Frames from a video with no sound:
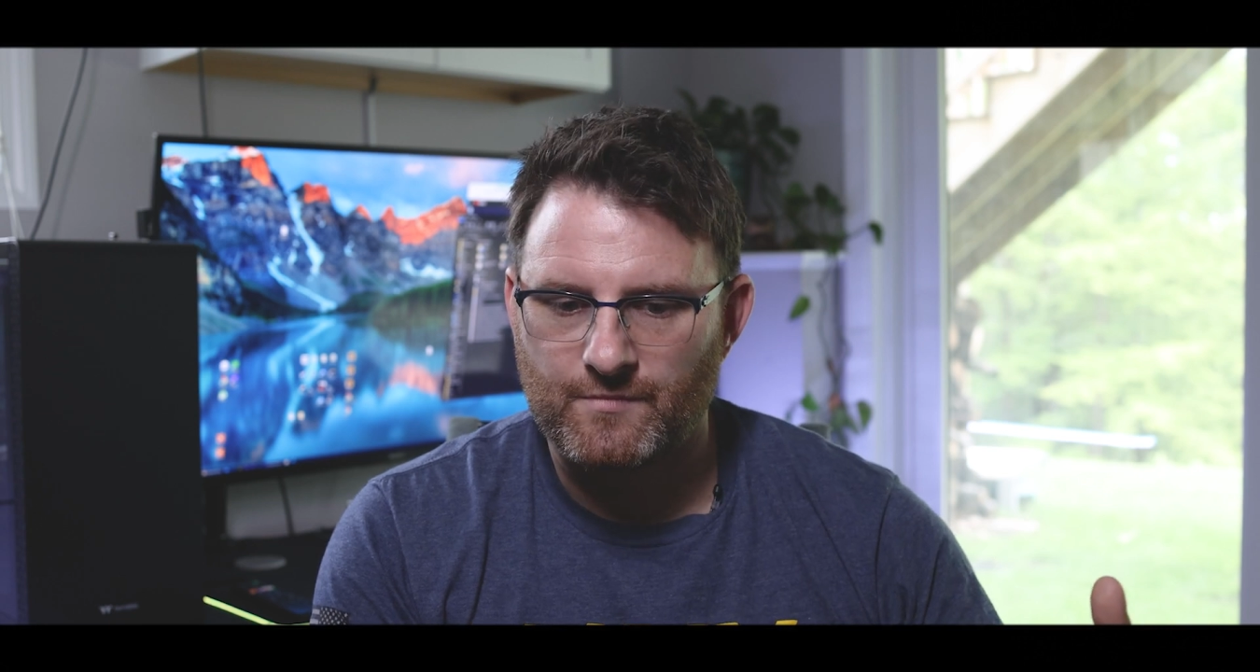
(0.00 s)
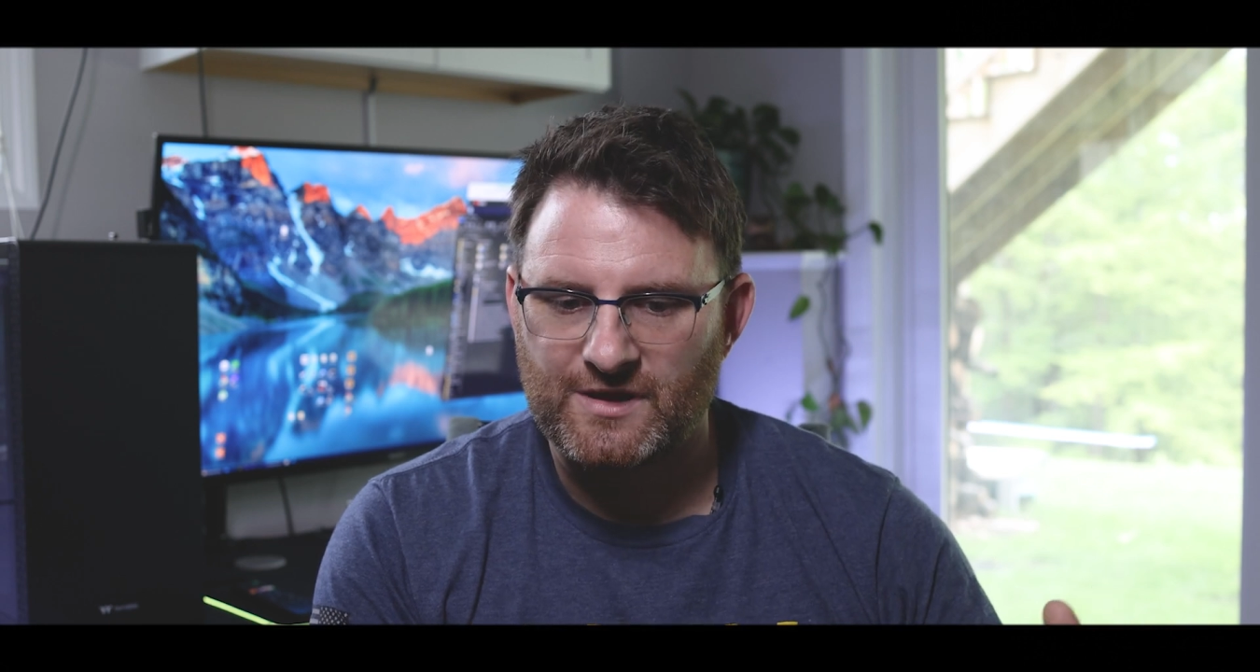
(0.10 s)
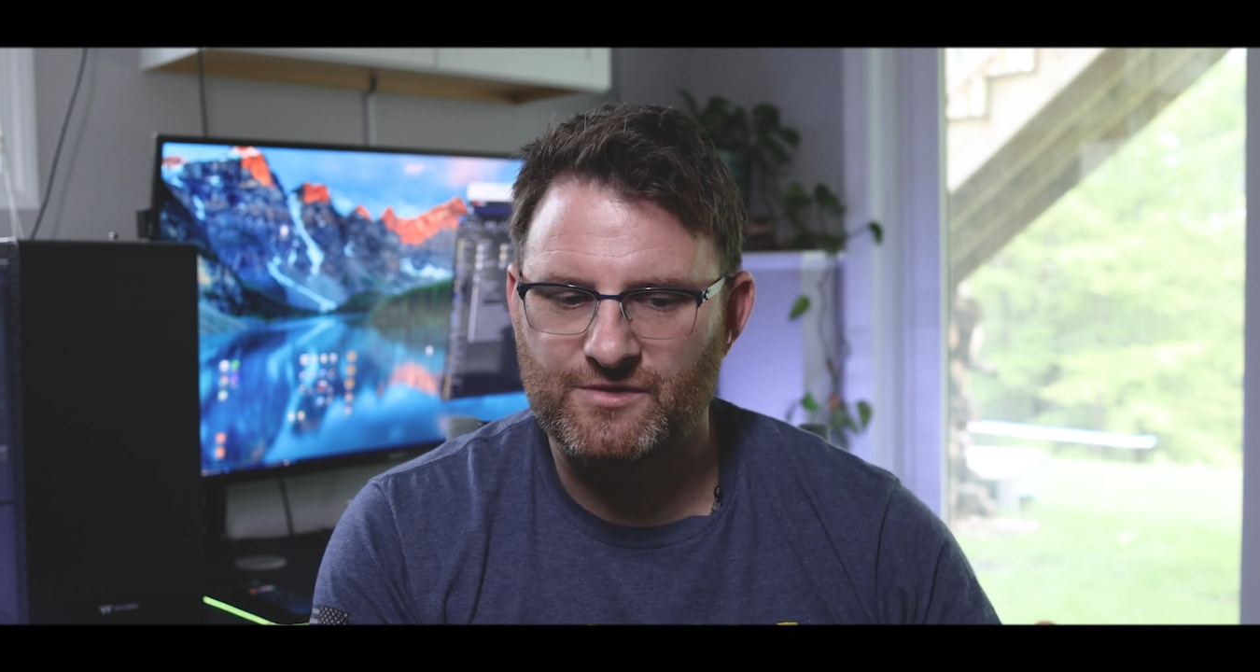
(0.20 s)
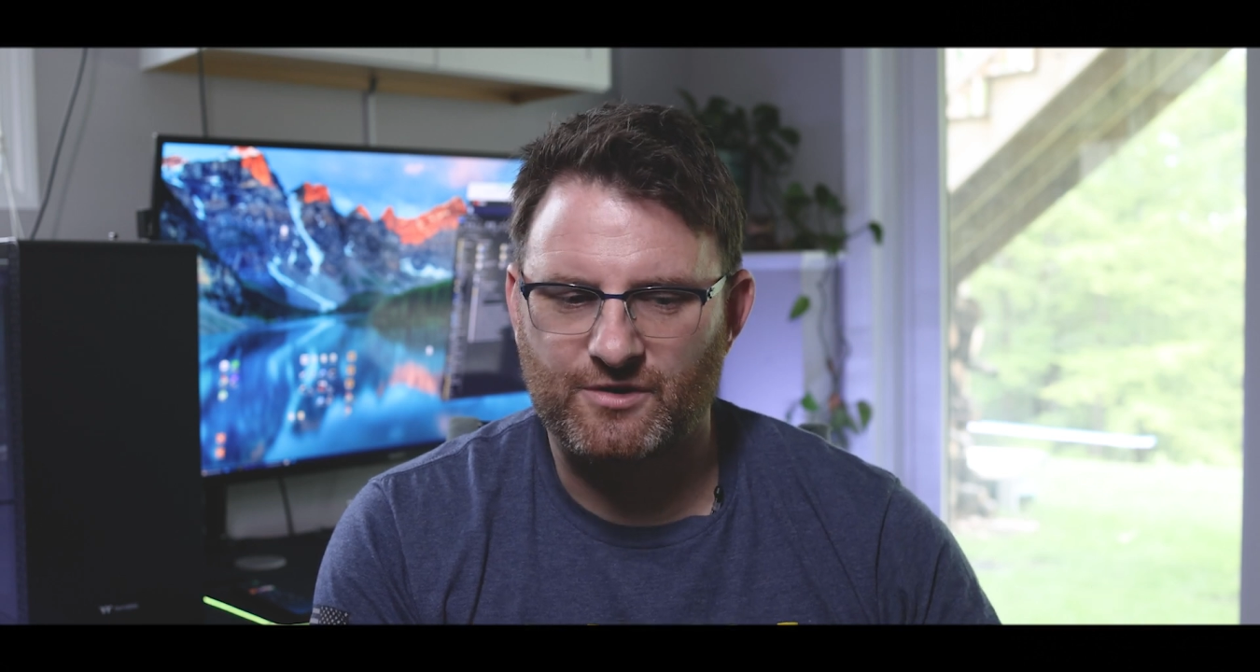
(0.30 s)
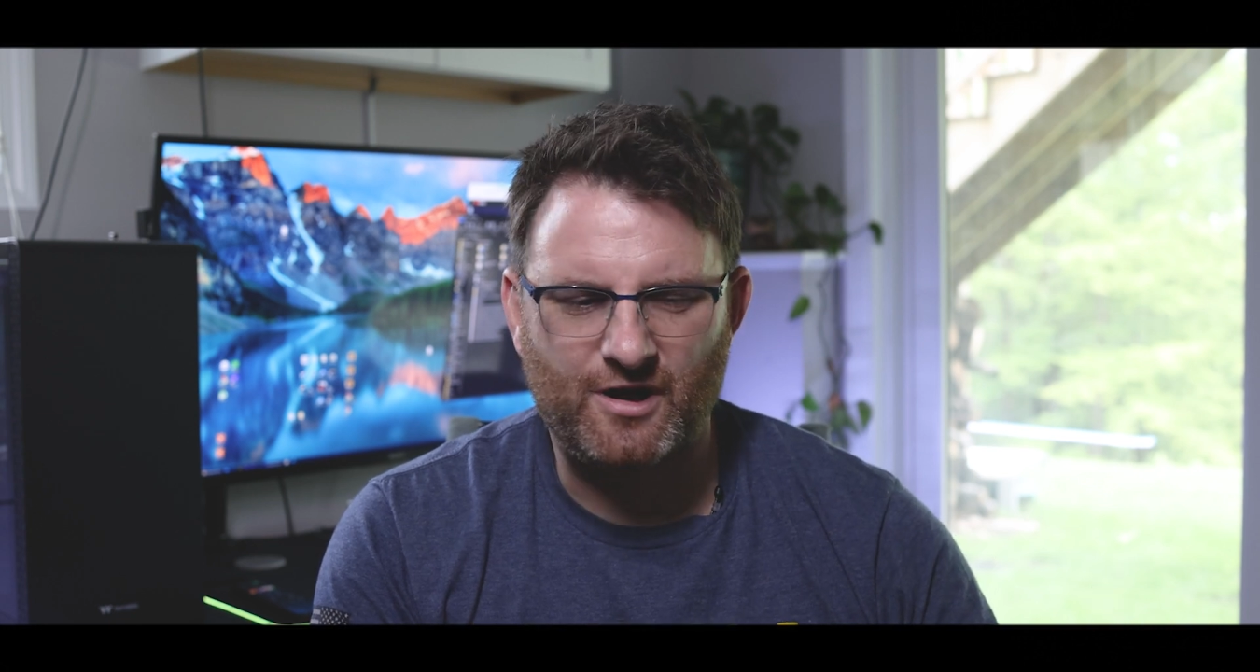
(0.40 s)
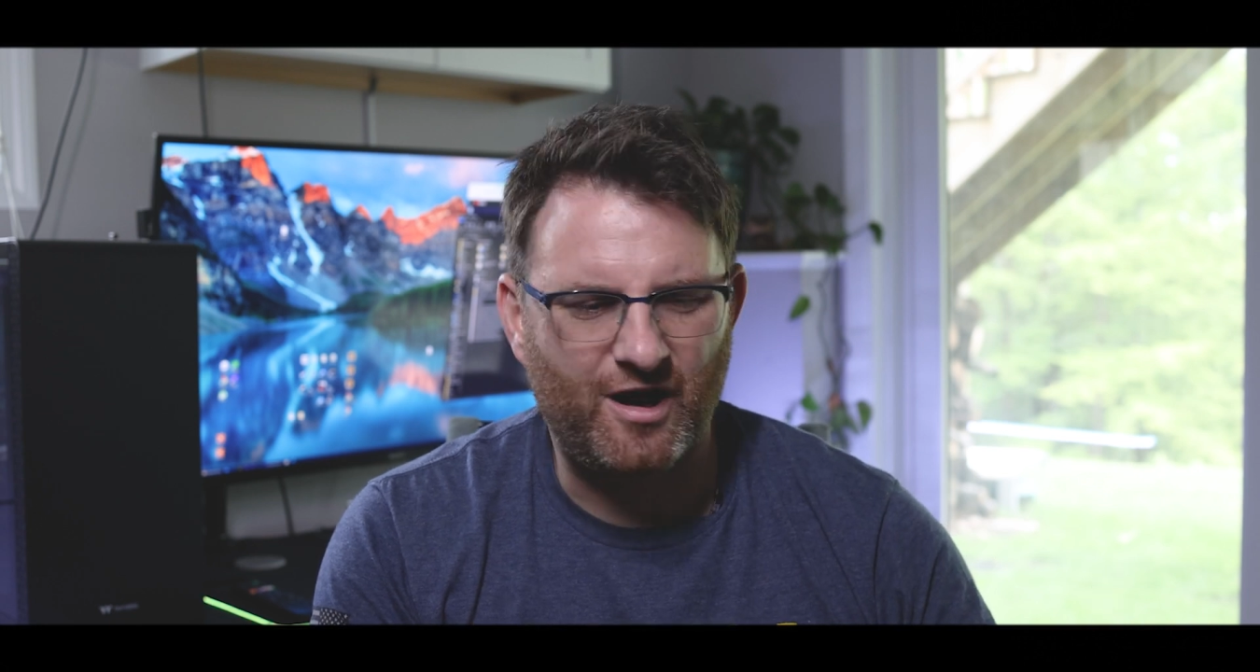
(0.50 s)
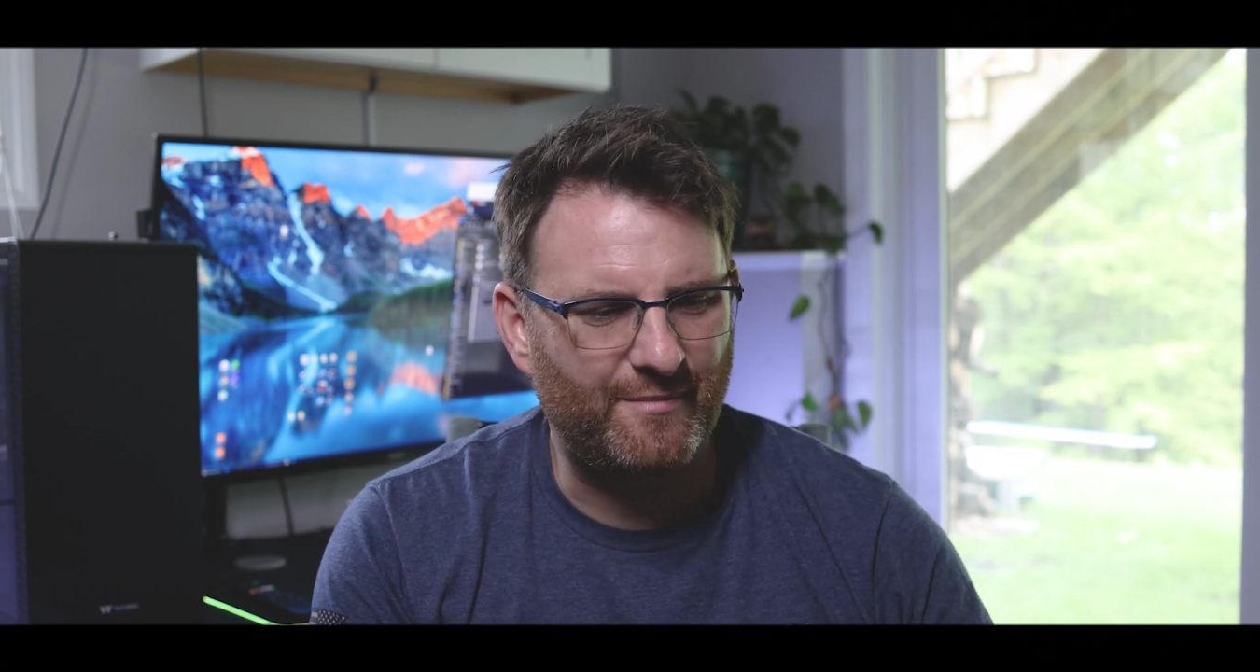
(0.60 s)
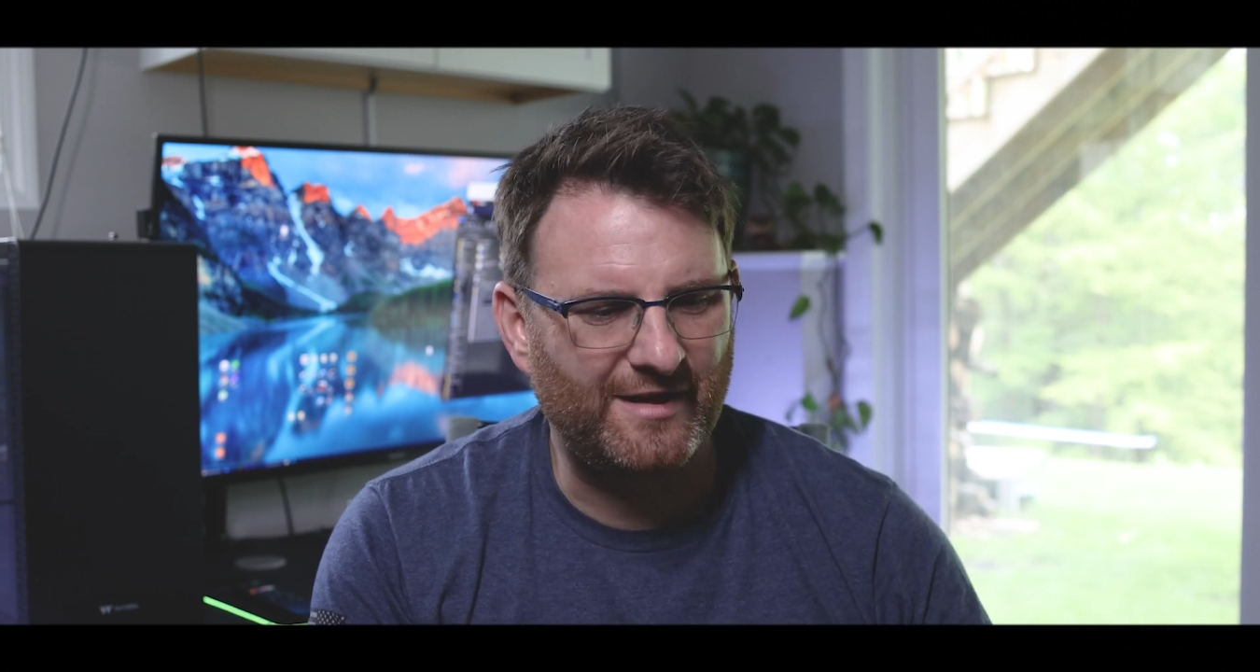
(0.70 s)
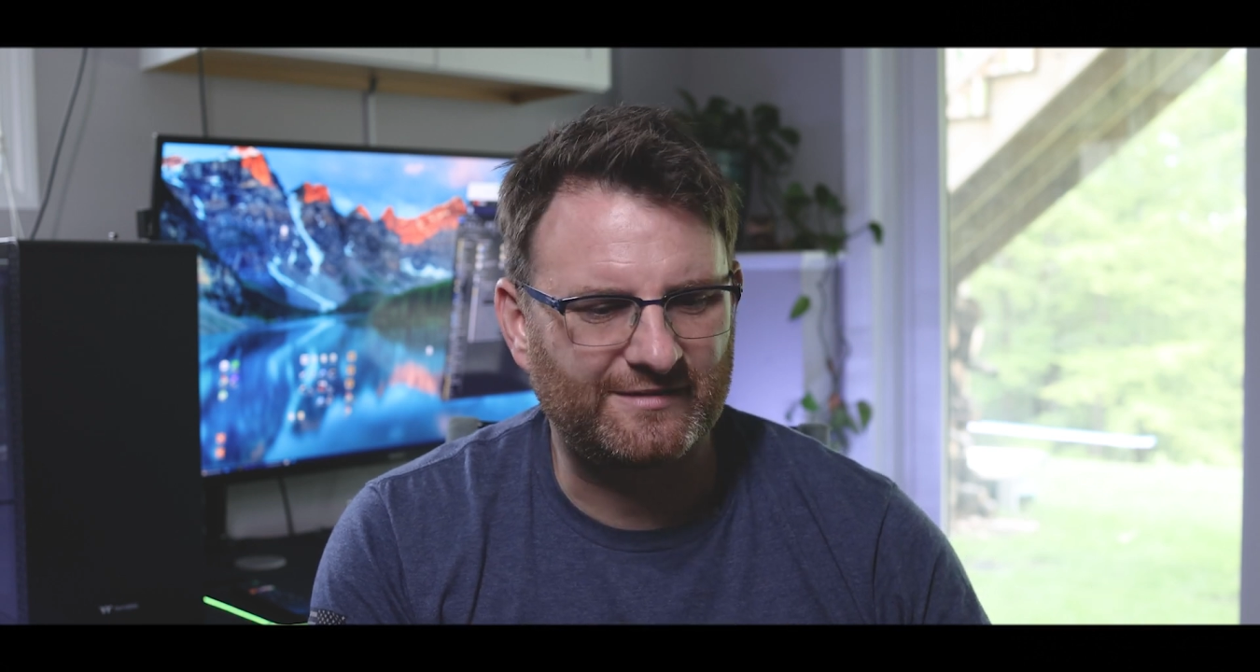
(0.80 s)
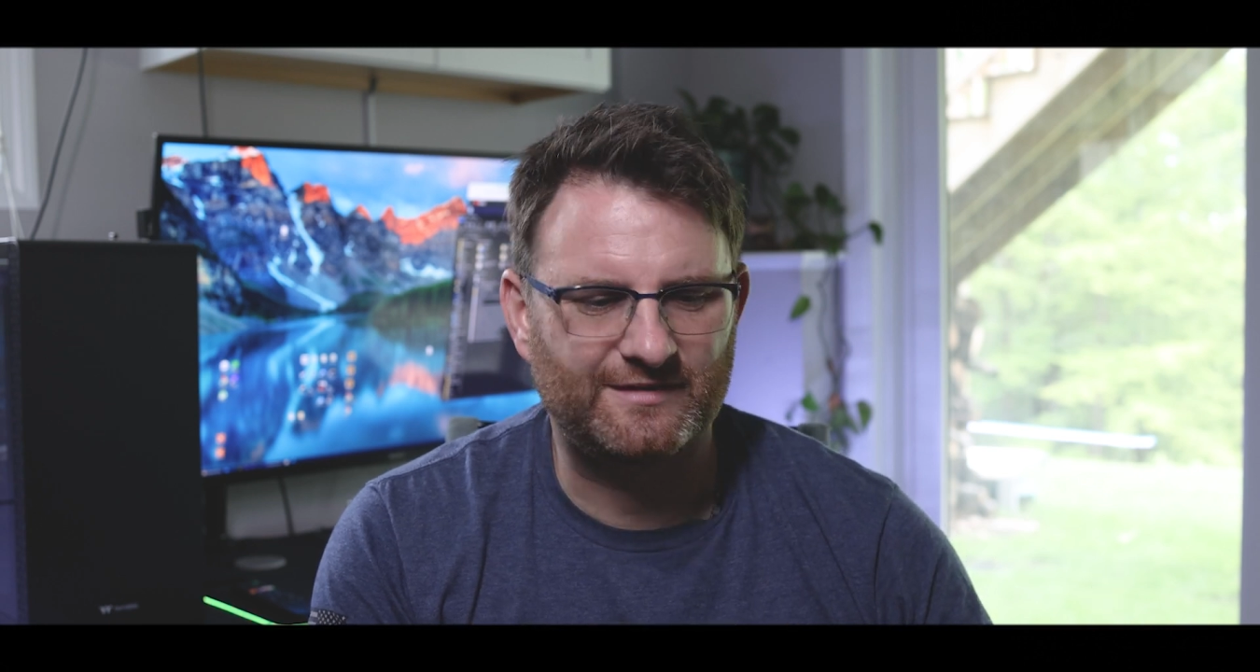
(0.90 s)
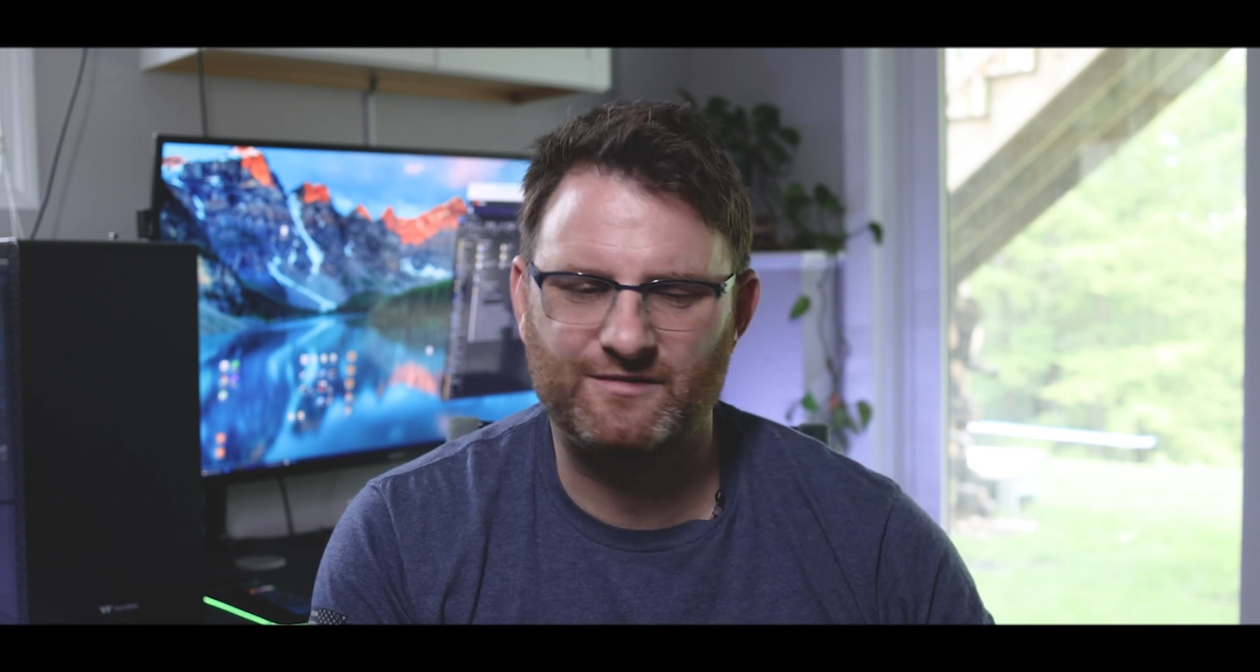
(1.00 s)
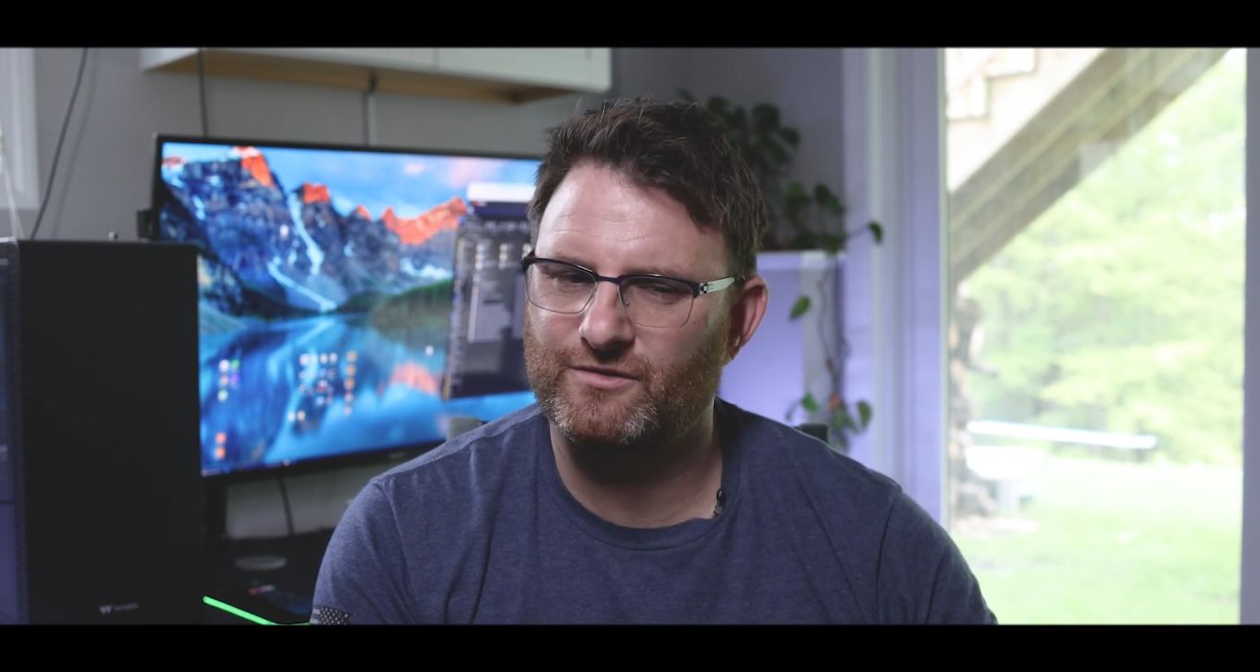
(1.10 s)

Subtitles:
either commented